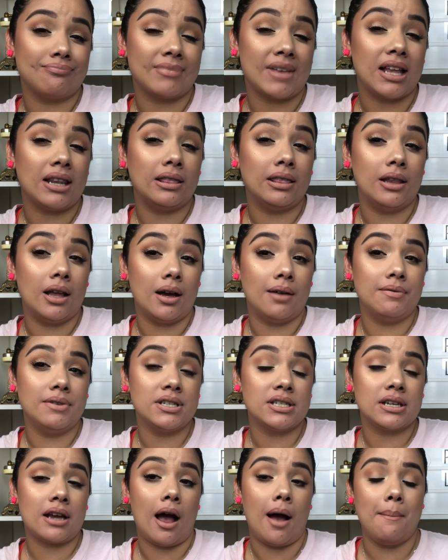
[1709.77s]
Love
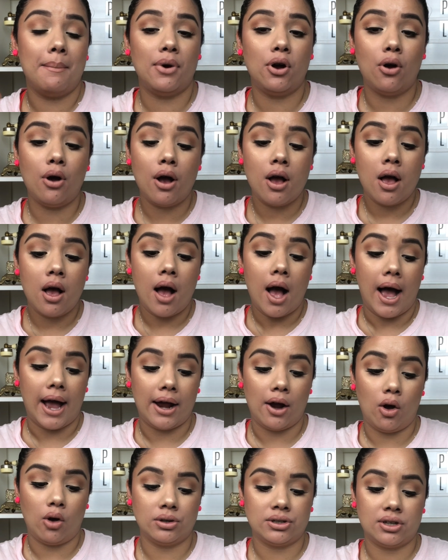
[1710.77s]
this combo.
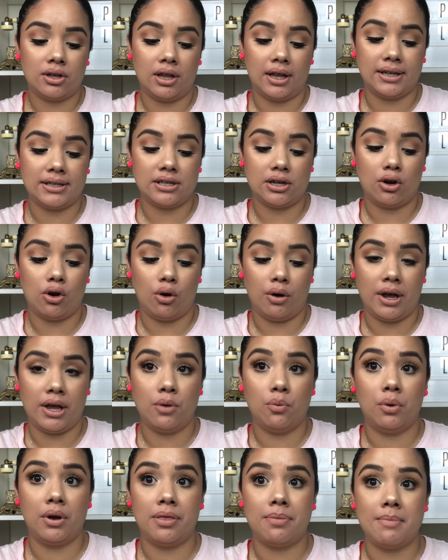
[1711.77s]
I also like to go
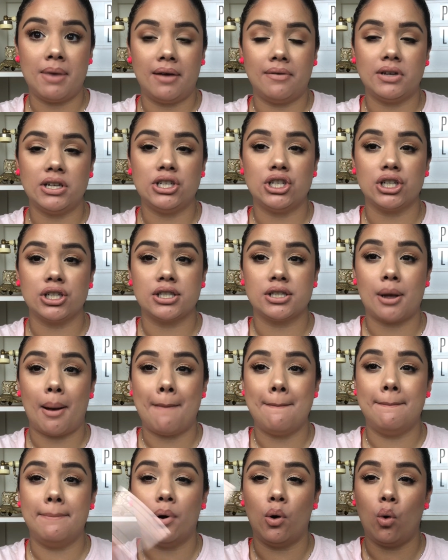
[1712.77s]
in with maybe just a
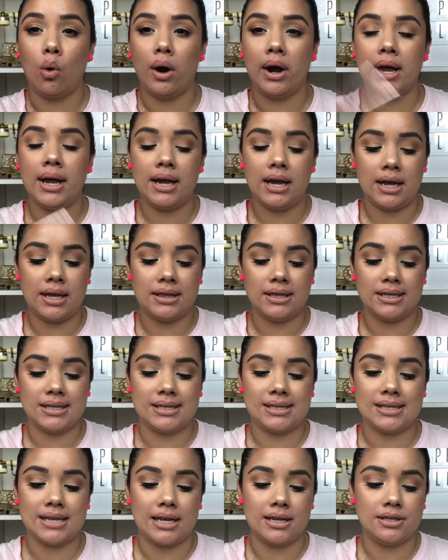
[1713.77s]
Boy in the
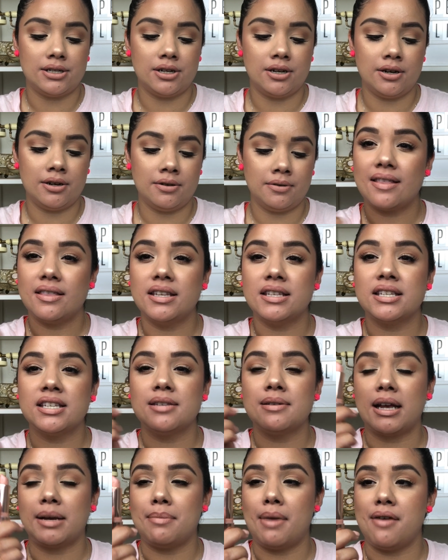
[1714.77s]
center. This
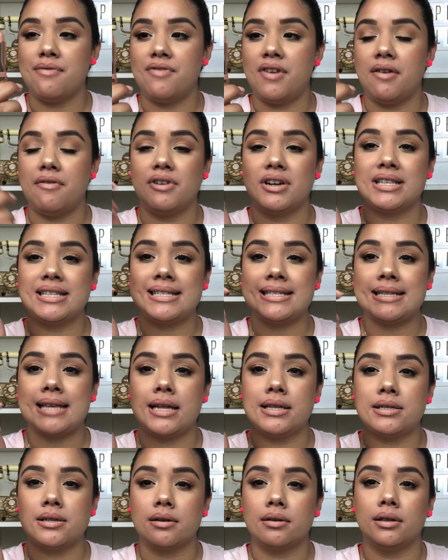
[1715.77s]
is like my favorite
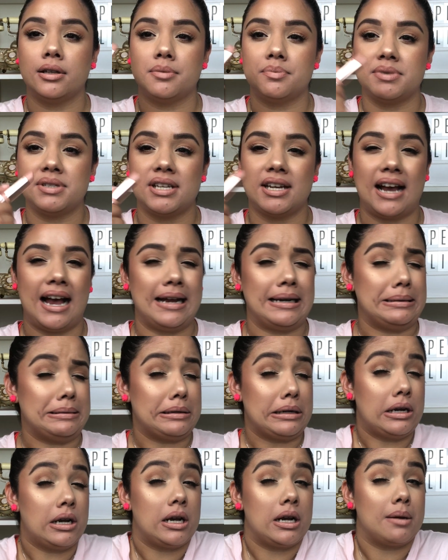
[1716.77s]
center lipstick. I
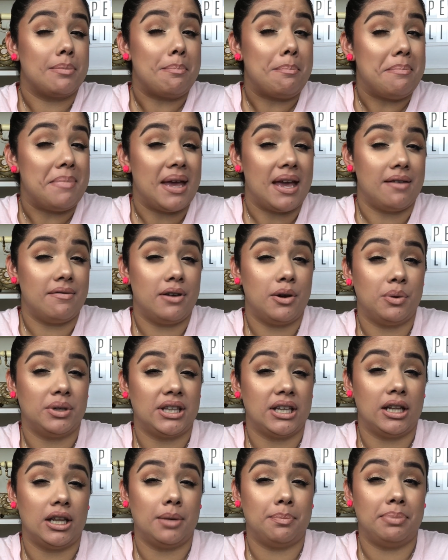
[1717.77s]
maybe with
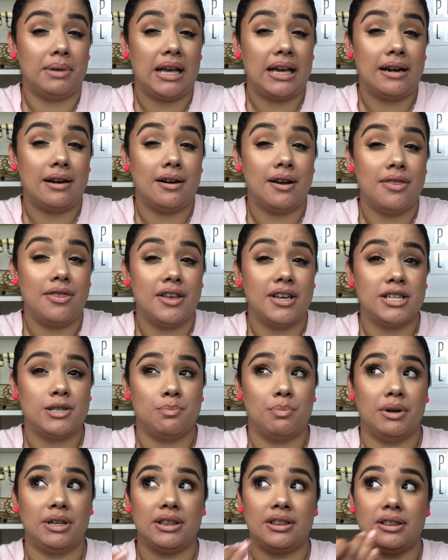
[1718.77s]
the lip liner in this,
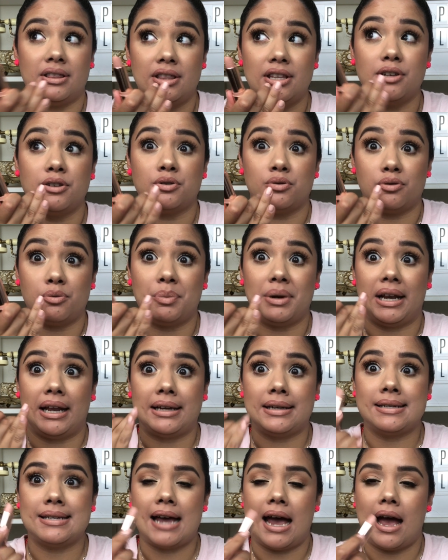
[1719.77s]
but this would be
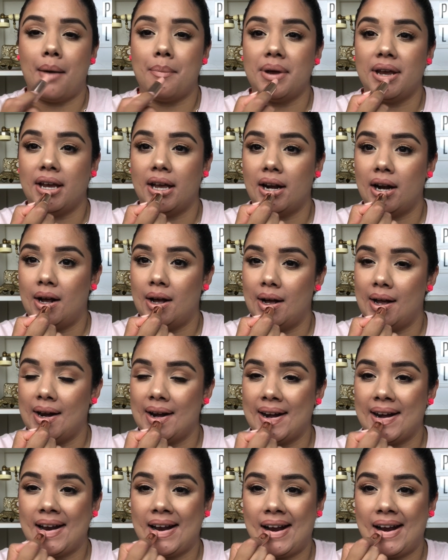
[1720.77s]
like dabbing it on.